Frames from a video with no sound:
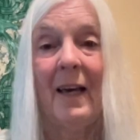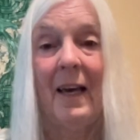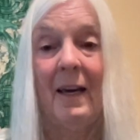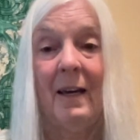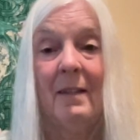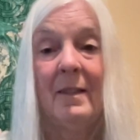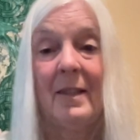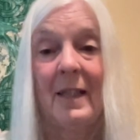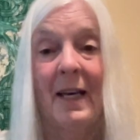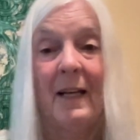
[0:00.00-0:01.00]
as
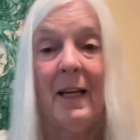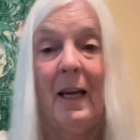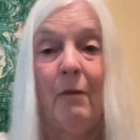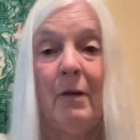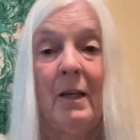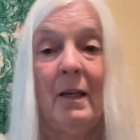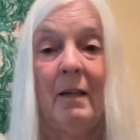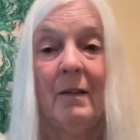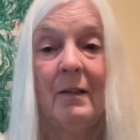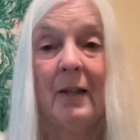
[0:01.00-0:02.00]
that heavy
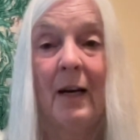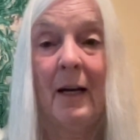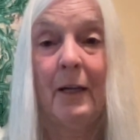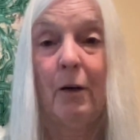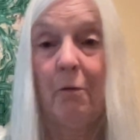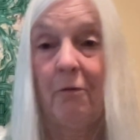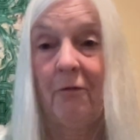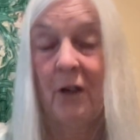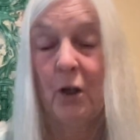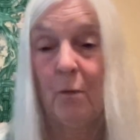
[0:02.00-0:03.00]
line of
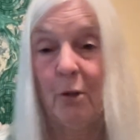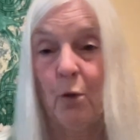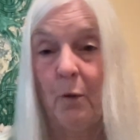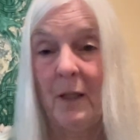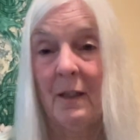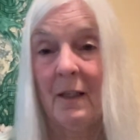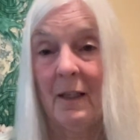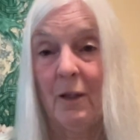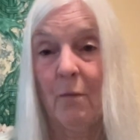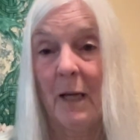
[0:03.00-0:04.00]
fear between the
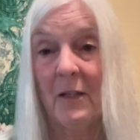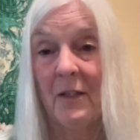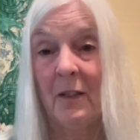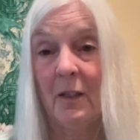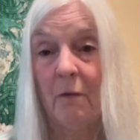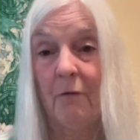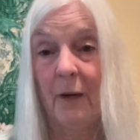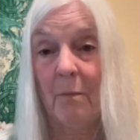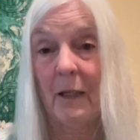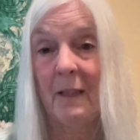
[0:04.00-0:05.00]
inner masculine and
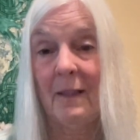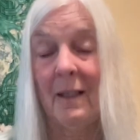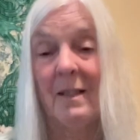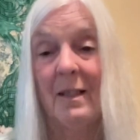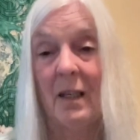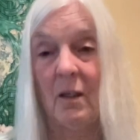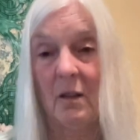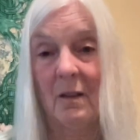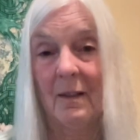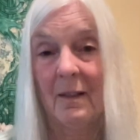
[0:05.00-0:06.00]
feminine is
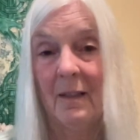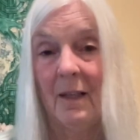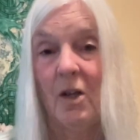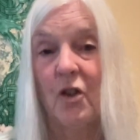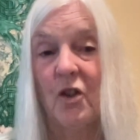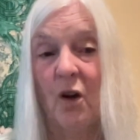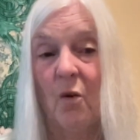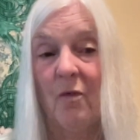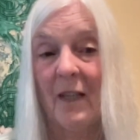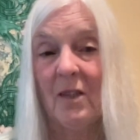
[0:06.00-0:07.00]
healed.
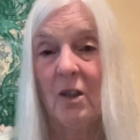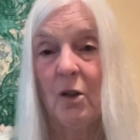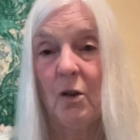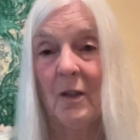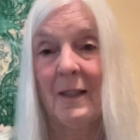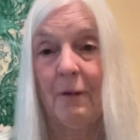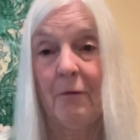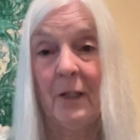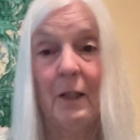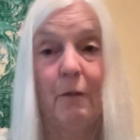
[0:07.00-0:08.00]
So that's going to look
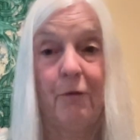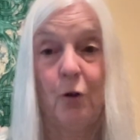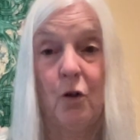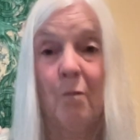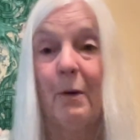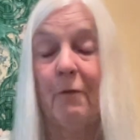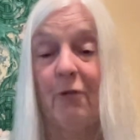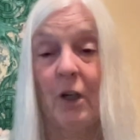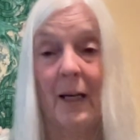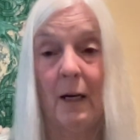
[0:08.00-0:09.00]
different in the future, but
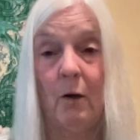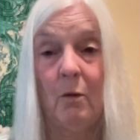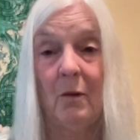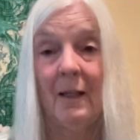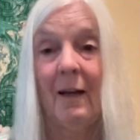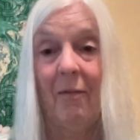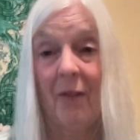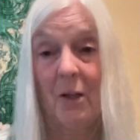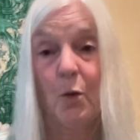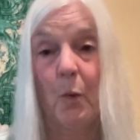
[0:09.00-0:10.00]
for now,
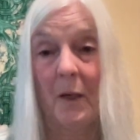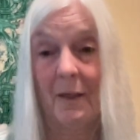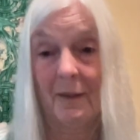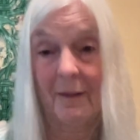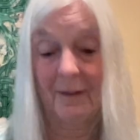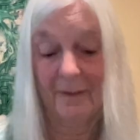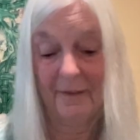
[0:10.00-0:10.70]
that's the way it is.